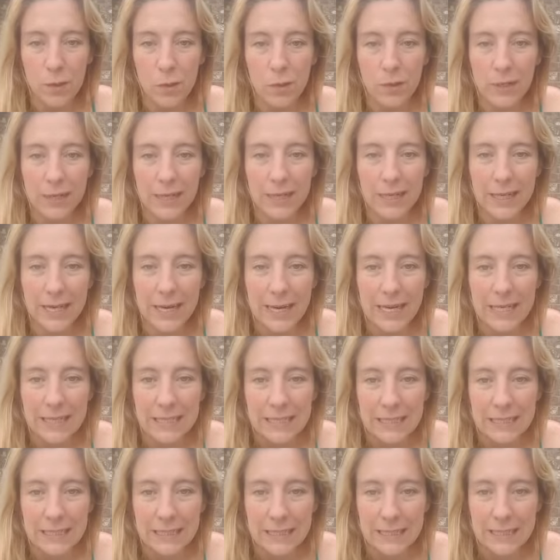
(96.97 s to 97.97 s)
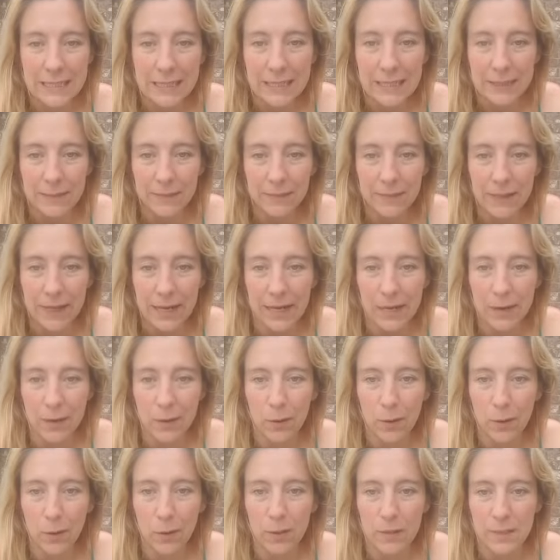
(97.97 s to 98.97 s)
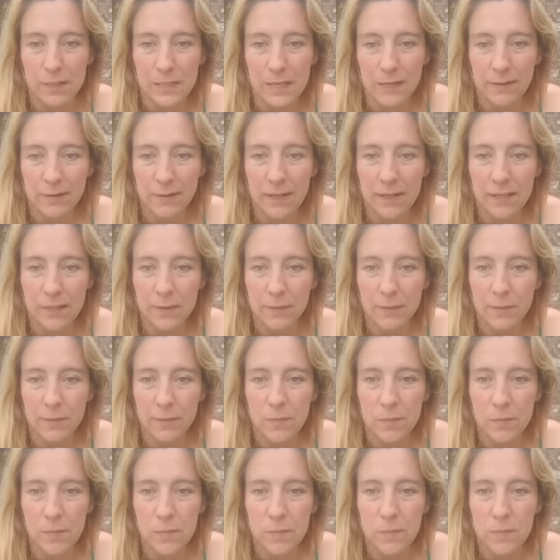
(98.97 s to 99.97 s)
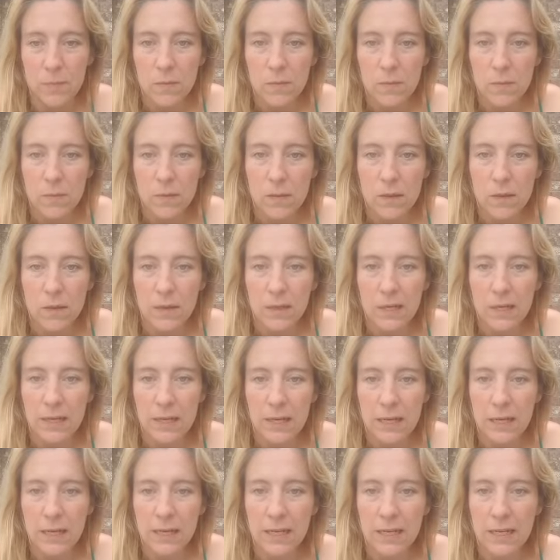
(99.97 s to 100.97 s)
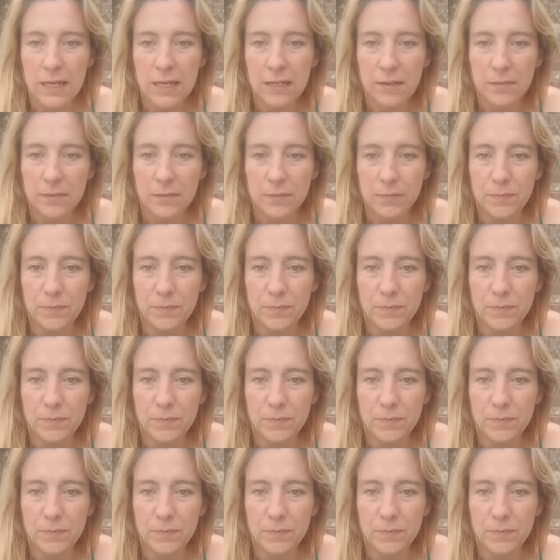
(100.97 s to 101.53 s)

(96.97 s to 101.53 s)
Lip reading: Morning, KD, Harold, David, Katie,